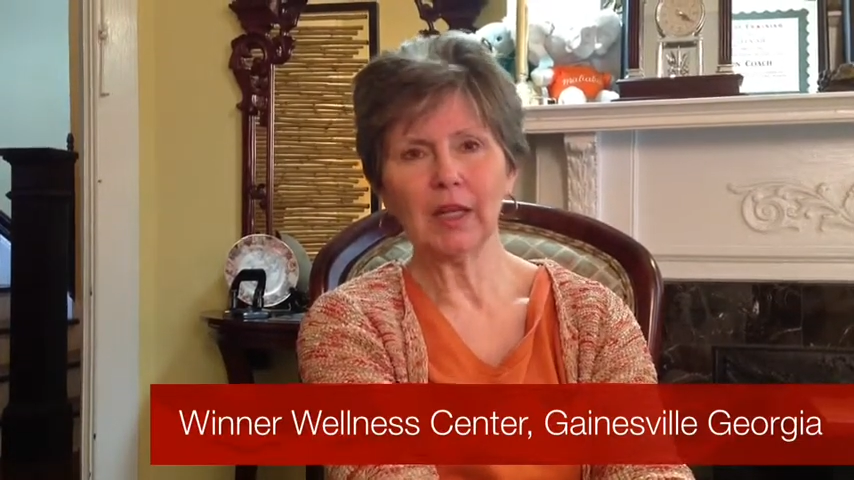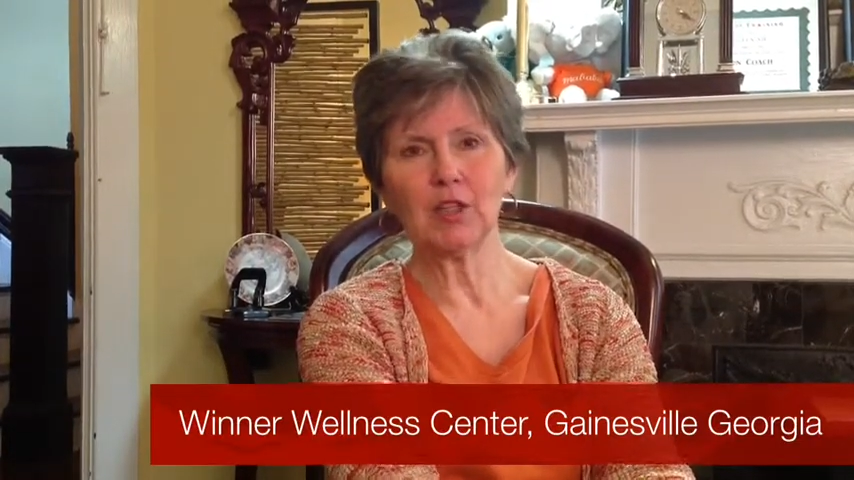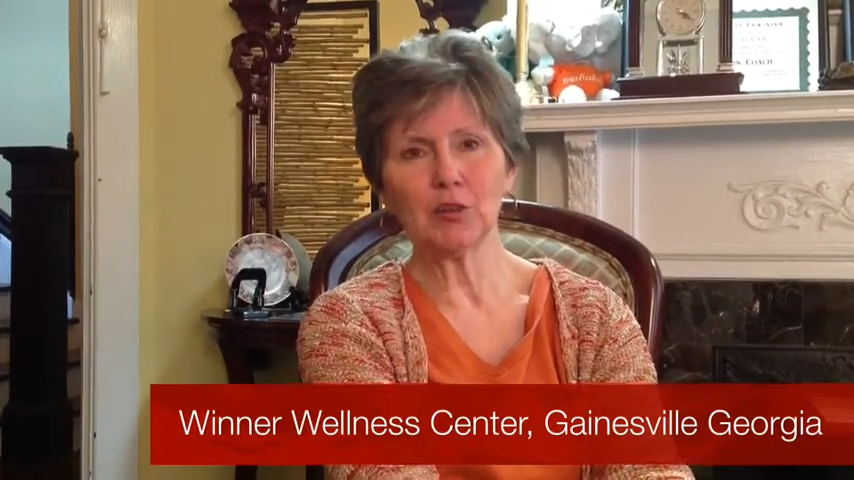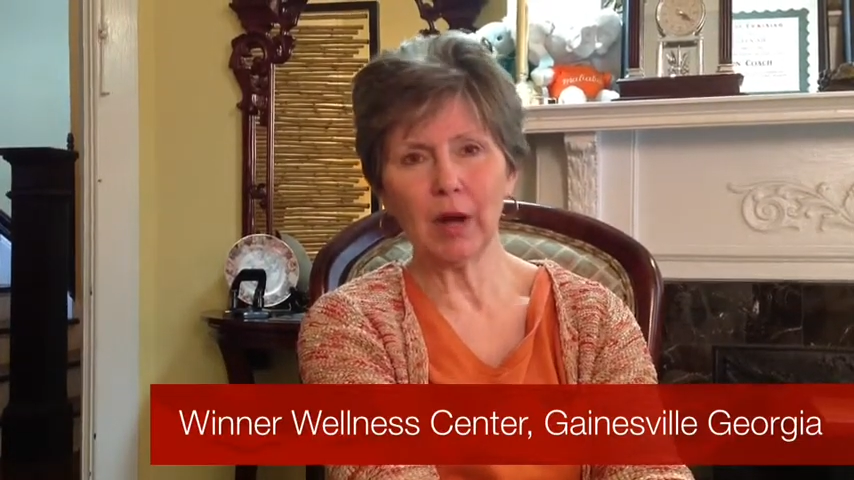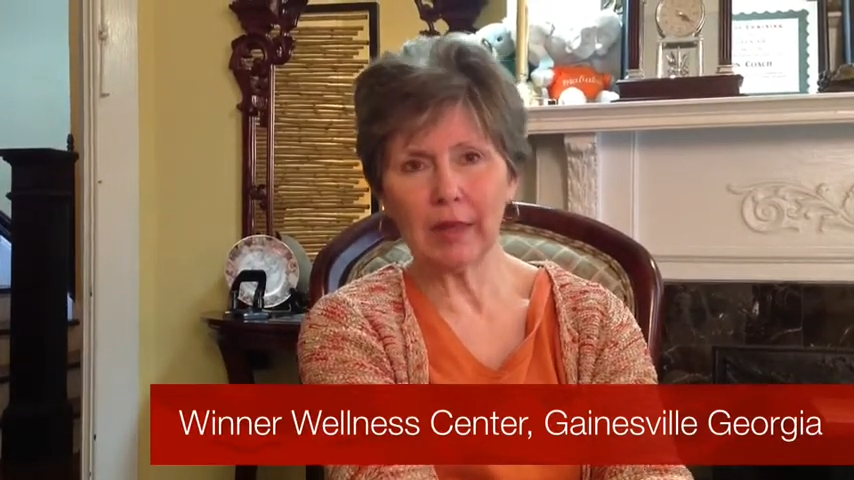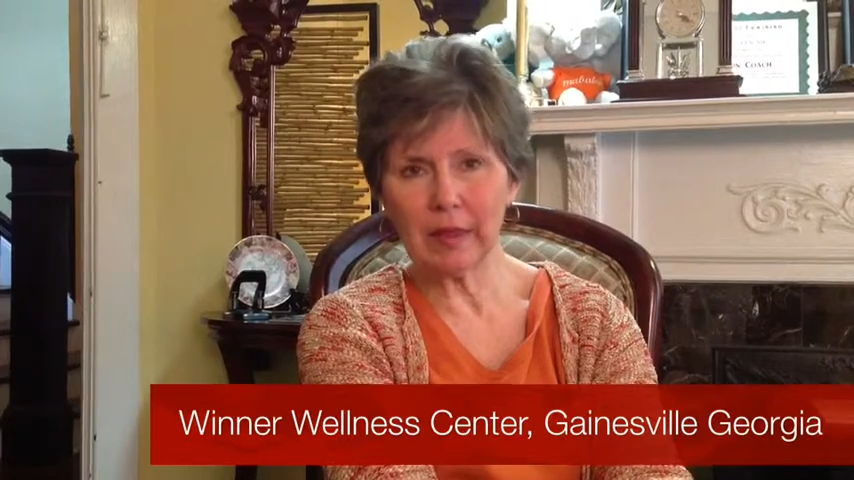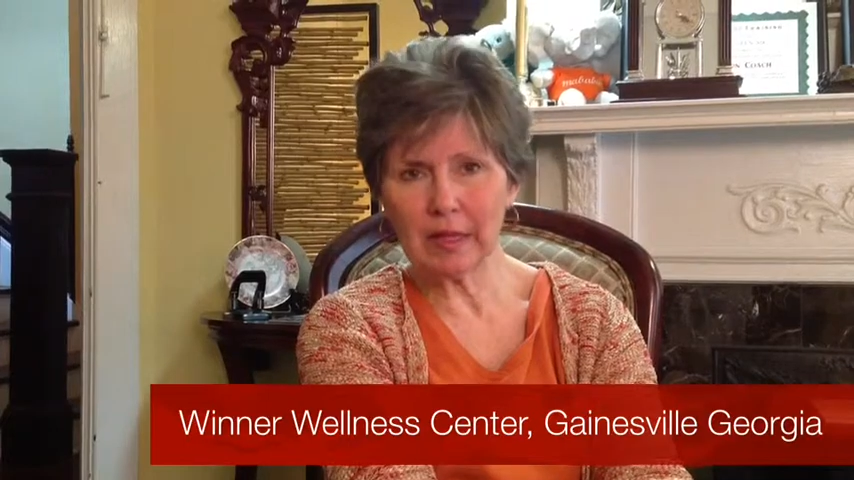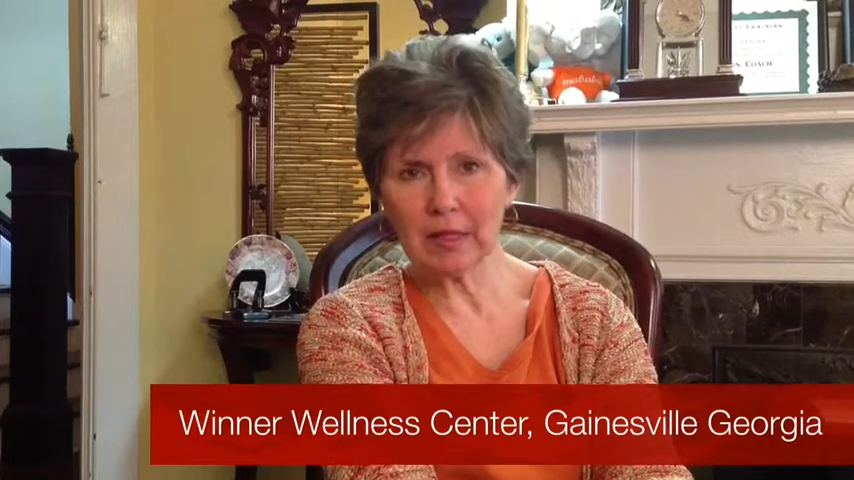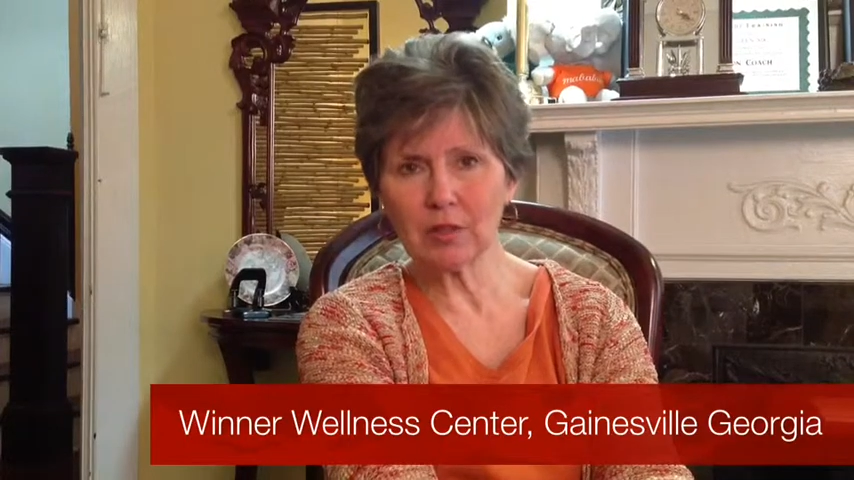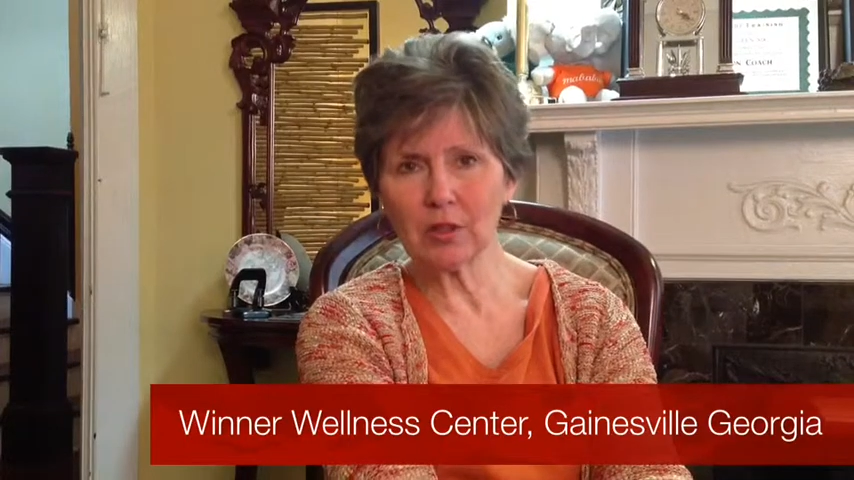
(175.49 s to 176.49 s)
and try
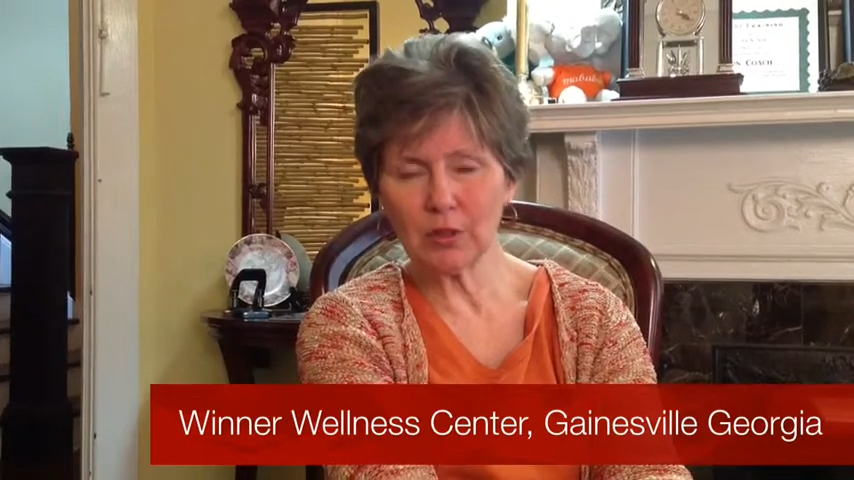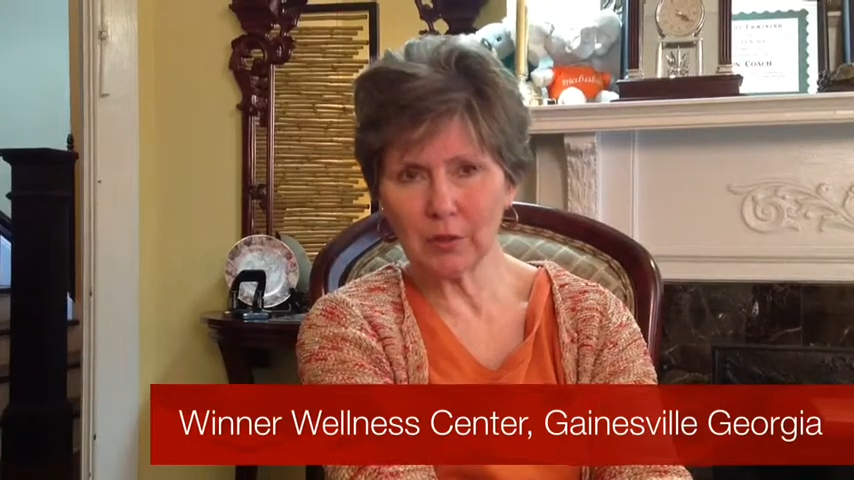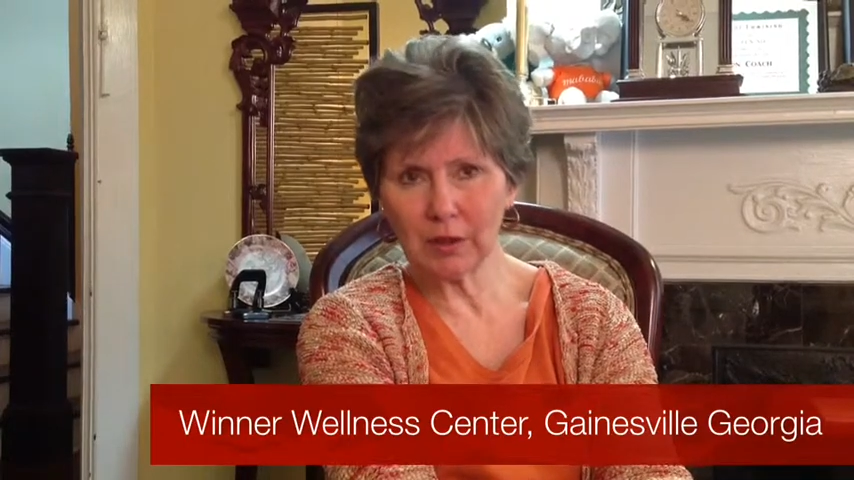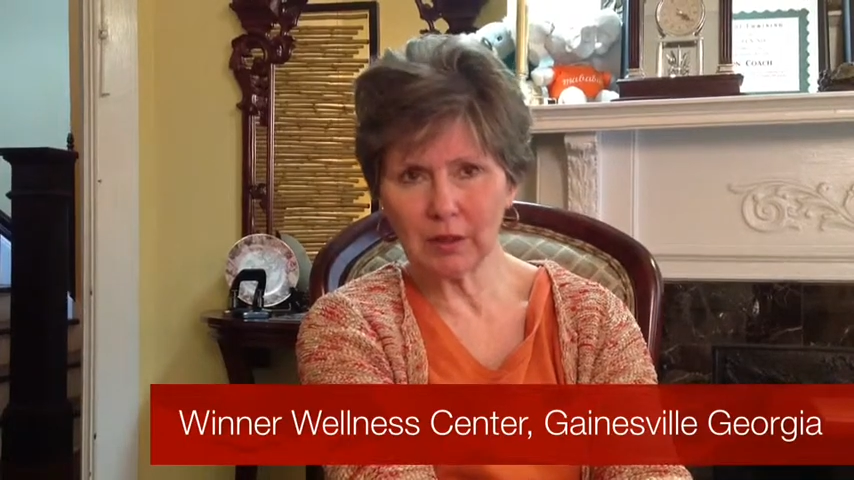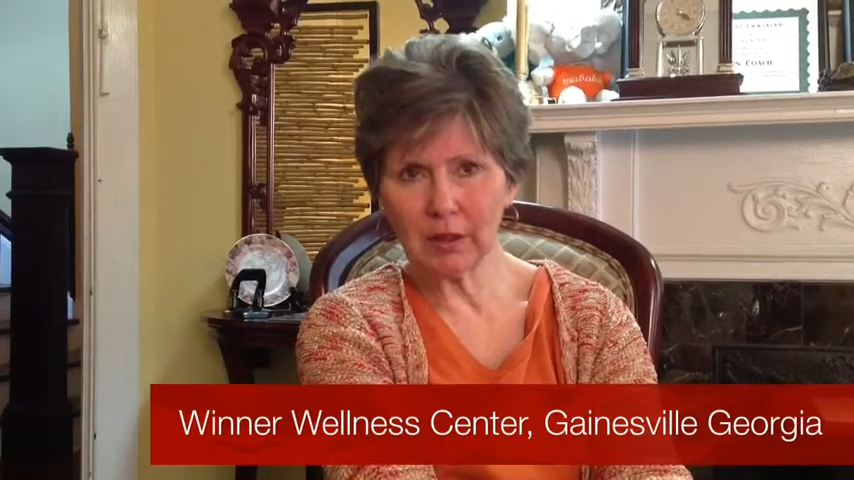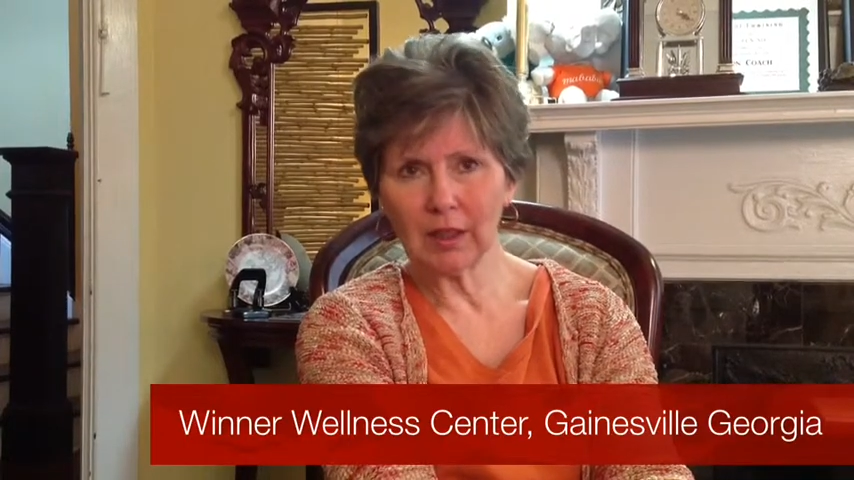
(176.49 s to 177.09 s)
this, do it,